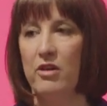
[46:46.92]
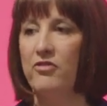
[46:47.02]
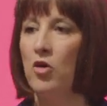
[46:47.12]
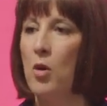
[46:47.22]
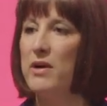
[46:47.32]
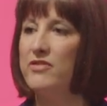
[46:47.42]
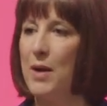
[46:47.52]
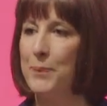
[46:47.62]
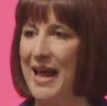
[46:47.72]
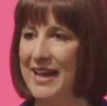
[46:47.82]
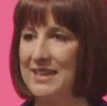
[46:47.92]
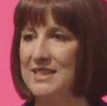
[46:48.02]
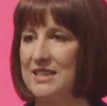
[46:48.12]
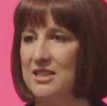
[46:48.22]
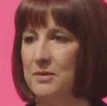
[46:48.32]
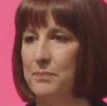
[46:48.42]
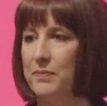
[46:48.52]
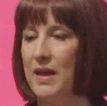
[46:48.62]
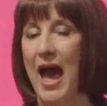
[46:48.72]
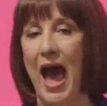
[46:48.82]
Reform of our planning system,
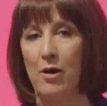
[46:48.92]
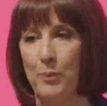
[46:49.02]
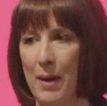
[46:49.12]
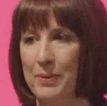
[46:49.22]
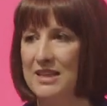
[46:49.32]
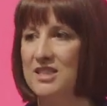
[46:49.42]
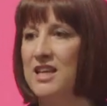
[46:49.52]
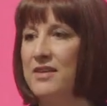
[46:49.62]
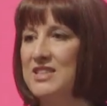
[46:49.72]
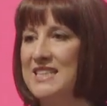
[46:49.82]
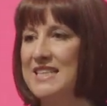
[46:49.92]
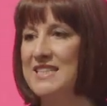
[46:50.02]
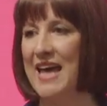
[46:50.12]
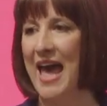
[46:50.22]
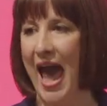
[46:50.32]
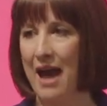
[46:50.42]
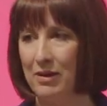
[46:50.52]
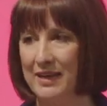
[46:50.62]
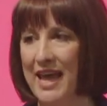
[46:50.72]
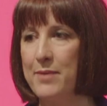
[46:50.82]
our public services,
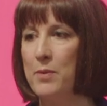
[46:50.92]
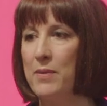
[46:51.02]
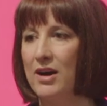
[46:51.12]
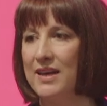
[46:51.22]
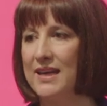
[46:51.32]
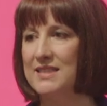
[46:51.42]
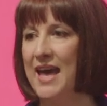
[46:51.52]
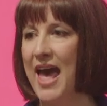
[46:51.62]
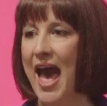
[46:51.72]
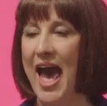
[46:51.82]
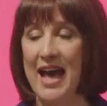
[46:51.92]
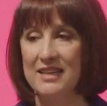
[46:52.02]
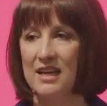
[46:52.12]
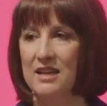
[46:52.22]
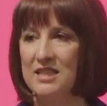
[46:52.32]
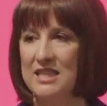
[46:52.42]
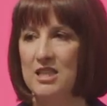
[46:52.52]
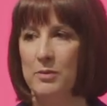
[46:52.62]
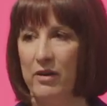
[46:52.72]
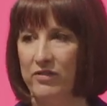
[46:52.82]
our labour market, and our
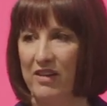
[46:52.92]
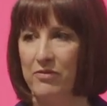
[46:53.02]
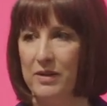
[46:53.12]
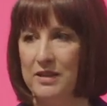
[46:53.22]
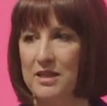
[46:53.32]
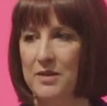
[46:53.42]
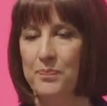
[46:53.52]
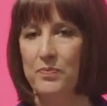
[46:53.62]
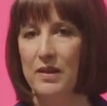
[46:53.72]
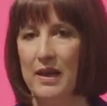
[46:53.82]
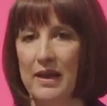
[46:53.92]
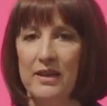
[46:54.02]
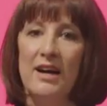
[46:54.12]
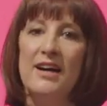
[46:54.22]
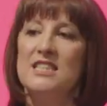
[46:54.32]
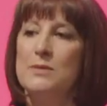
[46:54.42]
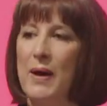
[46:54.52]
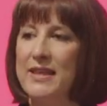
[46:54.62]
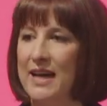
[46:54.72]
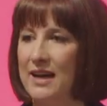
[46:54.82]
system of government, guided
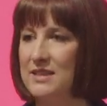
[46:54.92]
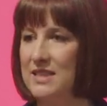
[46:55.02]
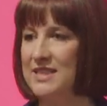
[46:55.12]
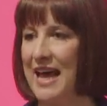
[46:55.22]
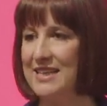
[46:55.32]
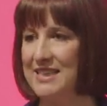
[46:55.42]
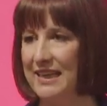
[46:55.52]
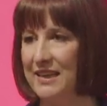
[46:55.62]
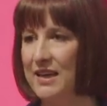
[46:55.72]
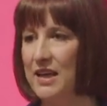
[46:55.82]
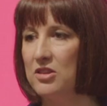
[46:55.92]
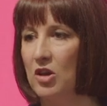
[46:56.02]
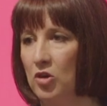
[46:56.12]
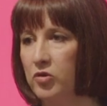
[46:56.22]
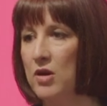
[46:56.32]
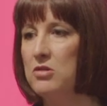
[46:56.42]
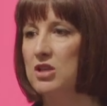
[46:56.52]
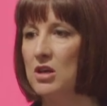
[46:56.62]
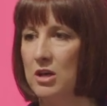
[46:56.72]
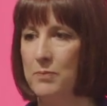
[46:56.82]
by the understanding that
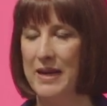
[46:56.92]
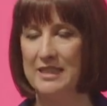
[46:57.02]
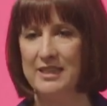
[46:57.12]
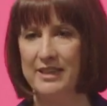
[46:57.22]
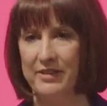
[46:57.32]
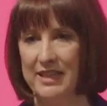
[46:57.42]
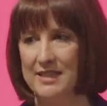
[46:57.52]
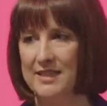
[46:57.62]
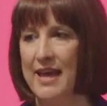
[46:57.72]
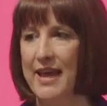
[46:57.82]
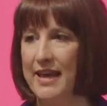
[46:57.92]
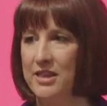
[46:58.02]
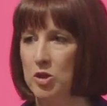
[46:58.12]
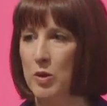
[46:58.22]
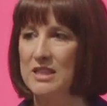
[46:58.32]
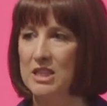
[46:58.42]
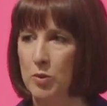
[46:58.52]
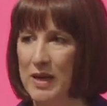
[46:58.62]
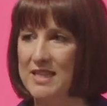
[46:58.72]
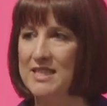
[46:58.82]
growth and competitiveness in the
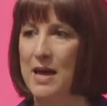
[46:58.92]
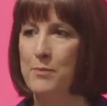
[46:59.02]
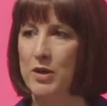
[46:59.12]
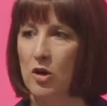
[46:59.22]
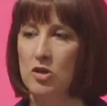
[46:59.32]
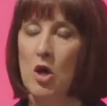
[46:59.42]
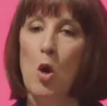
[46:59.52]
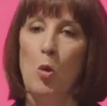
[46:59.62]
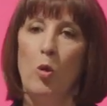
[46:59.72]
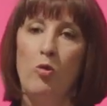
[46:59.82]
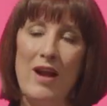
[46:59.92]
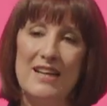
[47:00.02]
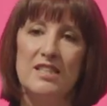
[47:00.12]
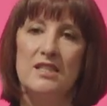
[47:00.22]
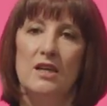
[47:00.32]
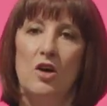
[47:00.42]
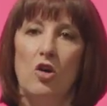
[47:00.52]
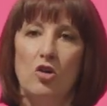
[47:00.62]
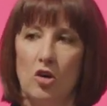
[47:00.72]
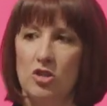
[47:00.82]
2020s and beyond will rest on